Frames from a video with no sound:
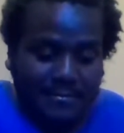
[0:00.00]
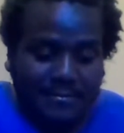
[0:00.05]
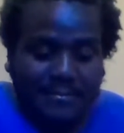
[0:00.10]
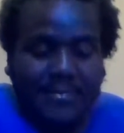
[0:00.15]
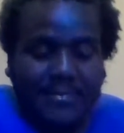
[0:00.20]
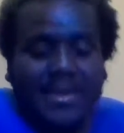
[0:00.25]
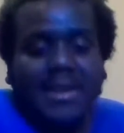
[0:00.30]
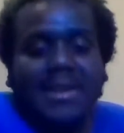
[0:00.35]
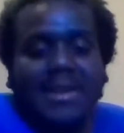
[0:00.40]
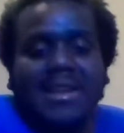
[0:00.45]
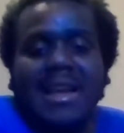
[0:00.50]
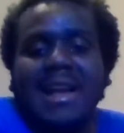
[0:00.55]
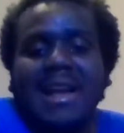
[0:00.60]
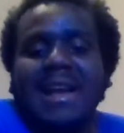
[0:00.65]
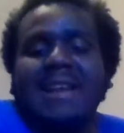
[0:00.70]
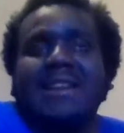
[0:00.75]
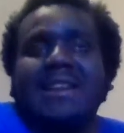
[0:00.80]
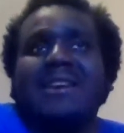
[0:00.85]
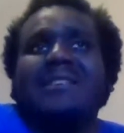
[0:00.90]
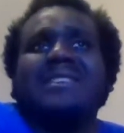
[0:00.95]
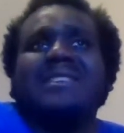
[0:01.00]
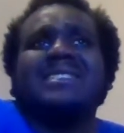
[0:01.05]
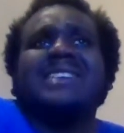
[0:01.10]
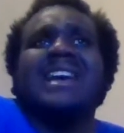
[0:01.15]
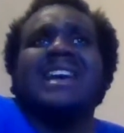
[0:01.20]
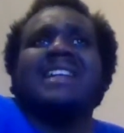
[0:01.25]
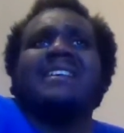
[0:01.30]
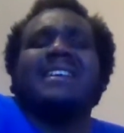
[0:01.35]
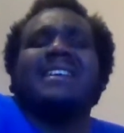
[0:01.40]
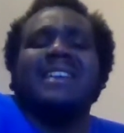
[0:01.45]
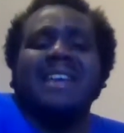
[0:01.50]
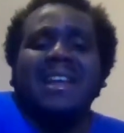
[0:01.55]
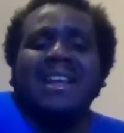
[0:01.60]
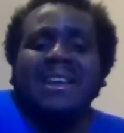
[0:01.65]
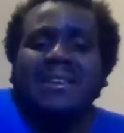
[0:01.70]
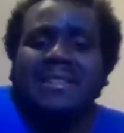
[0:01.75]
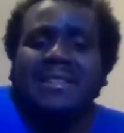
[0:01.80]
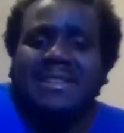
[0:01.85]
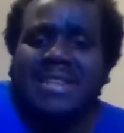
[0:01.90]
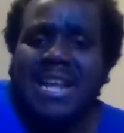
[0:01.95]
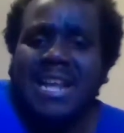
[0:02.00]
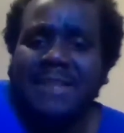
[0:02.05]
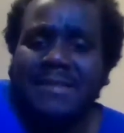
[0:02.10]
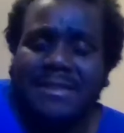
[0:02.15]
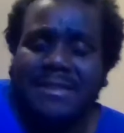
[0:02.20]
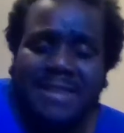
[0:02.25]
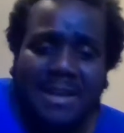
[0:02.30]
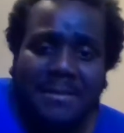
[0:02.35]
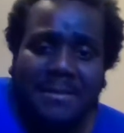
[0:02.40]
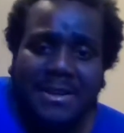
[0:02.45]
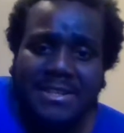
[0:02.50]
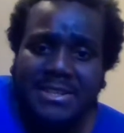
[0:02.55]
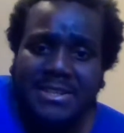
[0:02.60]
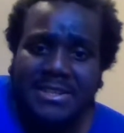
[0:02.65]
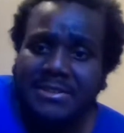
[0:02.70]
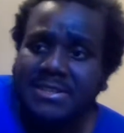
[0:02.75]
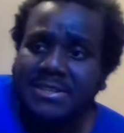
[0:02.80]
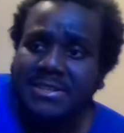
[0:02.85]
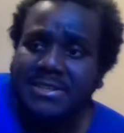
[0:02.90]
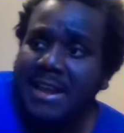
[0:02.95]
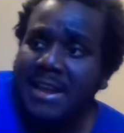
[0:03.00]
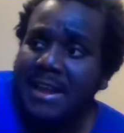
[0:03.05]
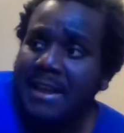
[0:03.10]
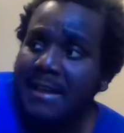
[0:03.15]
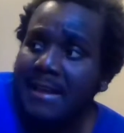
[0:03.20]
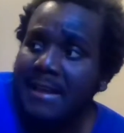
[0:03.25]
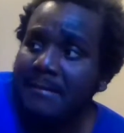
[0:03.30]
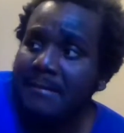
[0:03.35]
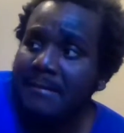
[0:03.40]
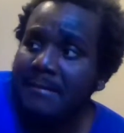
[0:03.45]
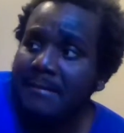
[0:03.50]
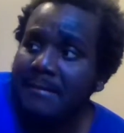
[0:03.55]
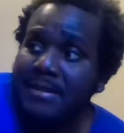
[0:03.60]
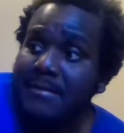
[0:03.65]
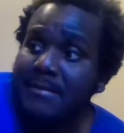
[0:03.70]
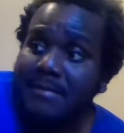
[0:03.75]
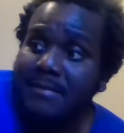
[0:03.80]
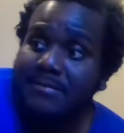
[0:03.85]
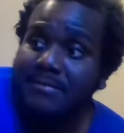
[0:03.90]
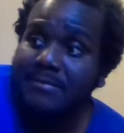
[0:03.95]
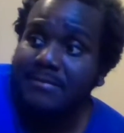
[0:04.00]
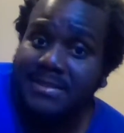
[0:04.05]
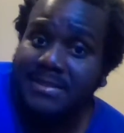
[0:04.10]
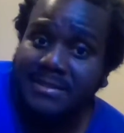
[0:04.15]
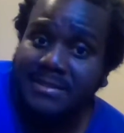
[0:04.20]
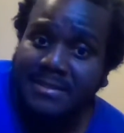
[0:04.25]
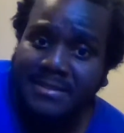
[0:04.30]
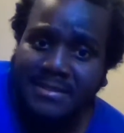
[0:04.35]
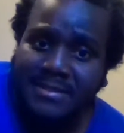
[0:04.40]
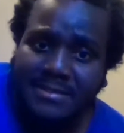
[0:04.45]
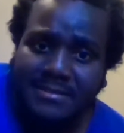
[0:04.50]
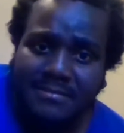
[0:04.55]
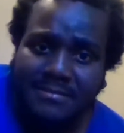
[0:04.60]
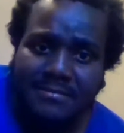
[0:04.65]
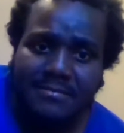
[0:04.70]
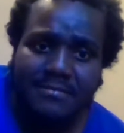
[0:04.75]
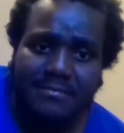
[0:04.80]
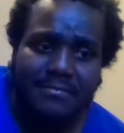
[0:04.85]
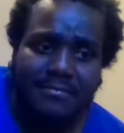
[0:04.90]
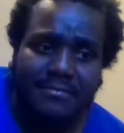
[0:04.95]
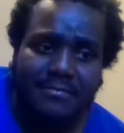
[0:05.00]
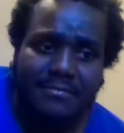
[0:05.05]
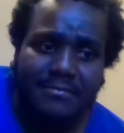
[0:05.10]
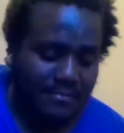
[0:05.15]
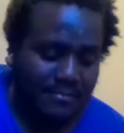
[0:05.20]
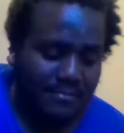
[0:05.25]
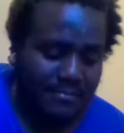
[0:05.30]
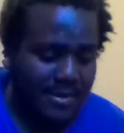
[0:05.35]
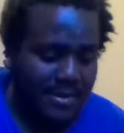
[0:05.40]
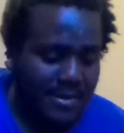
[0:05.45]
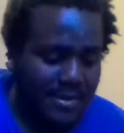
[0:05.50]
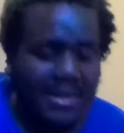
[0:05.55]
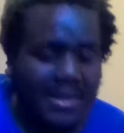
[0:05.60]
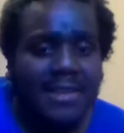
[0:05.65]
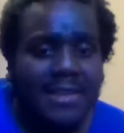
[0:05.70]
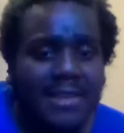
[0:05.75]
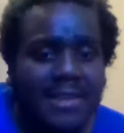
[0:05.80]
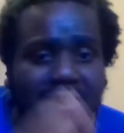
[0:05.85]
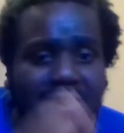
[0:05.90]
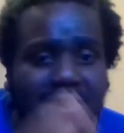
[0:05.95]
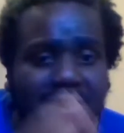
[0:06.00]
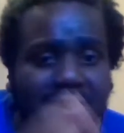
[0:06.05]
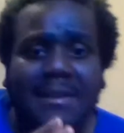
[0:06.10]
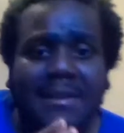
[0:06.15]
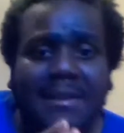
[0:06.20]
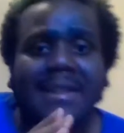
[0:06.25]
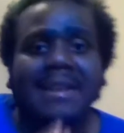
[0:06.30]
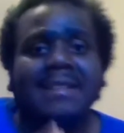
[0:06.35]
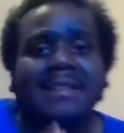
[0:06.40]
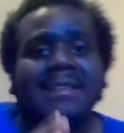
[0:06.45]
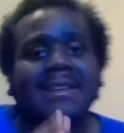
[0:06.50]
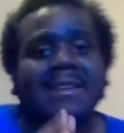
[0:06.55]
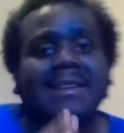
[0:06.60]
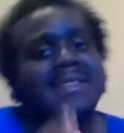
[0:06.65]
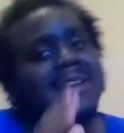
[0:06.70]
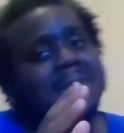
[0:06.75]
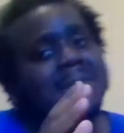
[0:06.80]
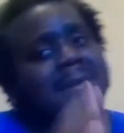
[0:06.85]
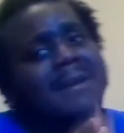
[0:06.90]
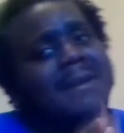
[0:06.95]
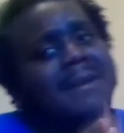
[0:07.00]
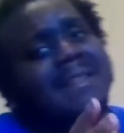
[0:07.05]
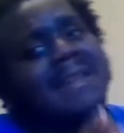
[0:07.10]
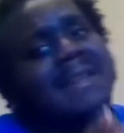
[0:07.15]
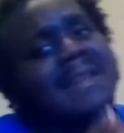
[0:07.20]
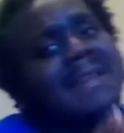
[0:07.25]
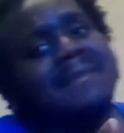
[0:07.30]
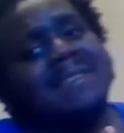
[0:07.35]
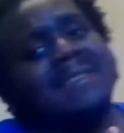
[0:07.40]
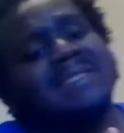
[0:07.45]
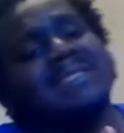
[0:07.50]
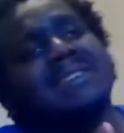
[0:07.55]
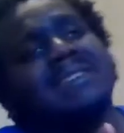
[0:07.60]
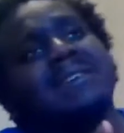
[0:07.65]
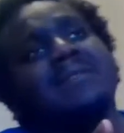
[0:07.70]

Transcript: Yeah, I know that's kind of a dumb excuse to have, but I'm just think about it like that. Think about it like this, though.